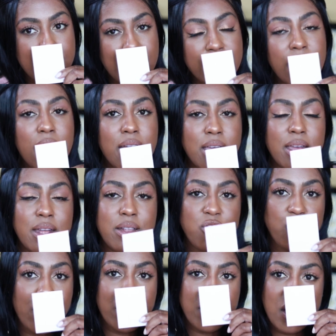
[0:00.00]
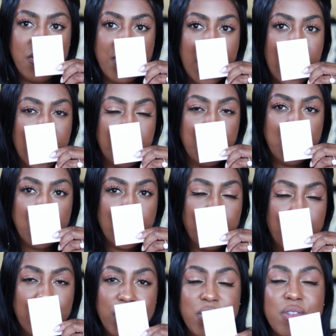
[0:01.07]
yeah, I get dressy vibes. You can
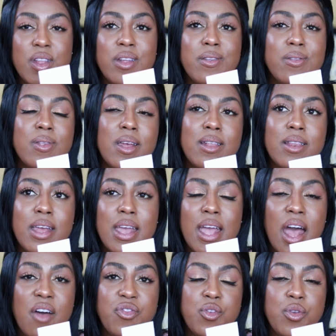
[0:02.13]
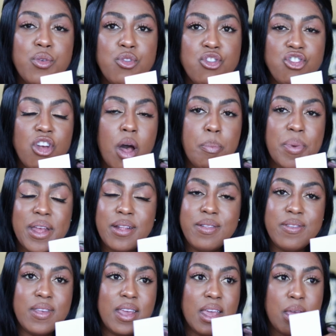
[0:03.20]
wear this on a Sunday, afternoon shopping,
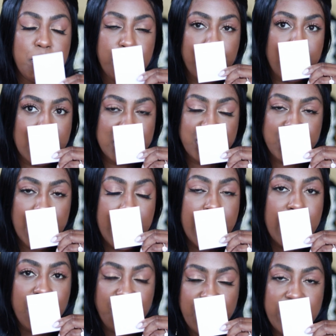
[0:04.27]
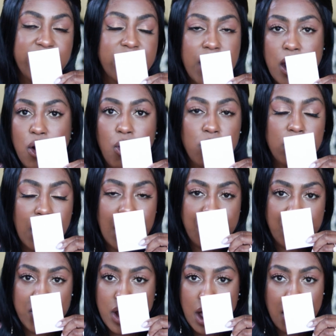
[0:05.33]
tea, brunch. It fits that whole
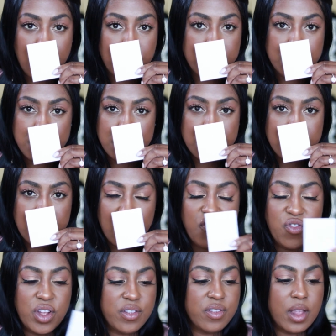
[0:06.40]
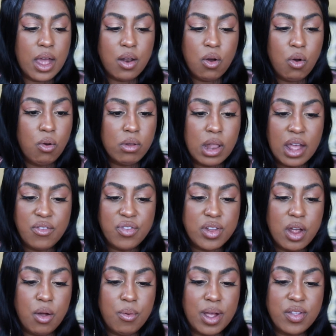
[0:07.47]
lifestyle. It fits that whole
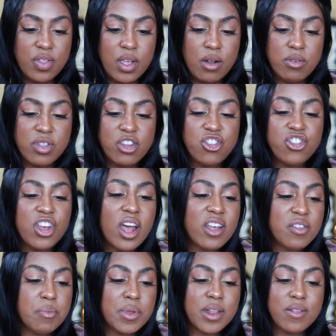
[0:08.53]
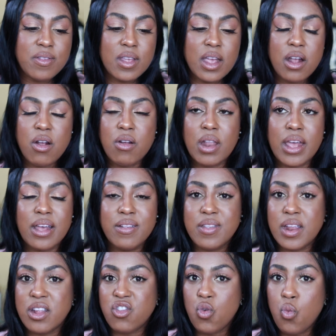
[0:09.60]
lifestyle right there. The jasmine is there. Like I
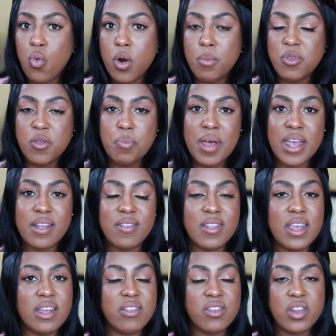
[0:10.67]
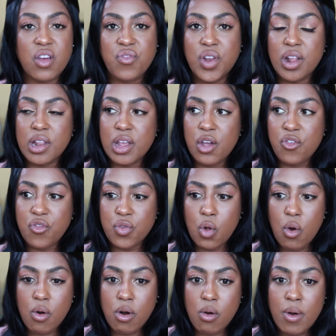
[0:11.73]
said, it's a warm, spicy. It's definitely a
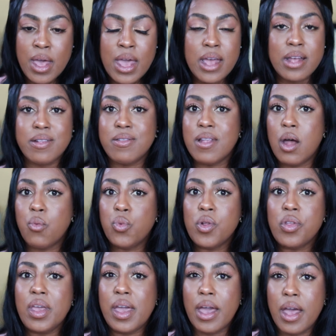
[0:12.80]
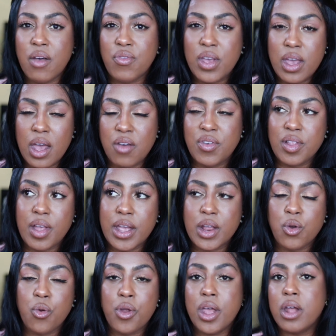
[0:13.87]
floral. It's not really heavy, heavy like
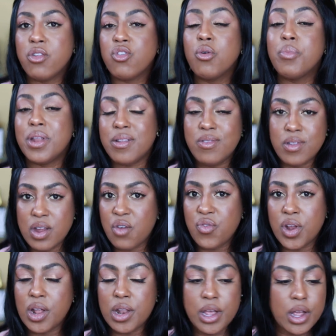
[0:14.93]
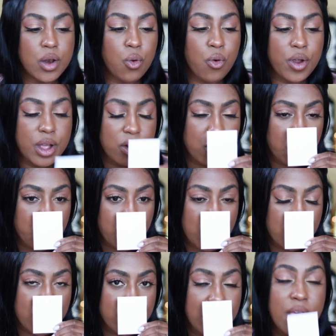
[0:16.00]
an oriental, but it's definitely an oriental
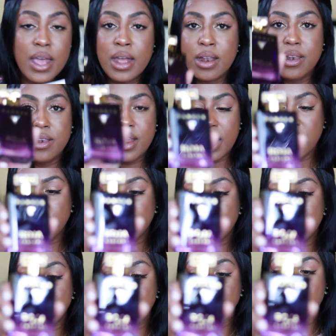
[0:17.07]
fragrance. Danger is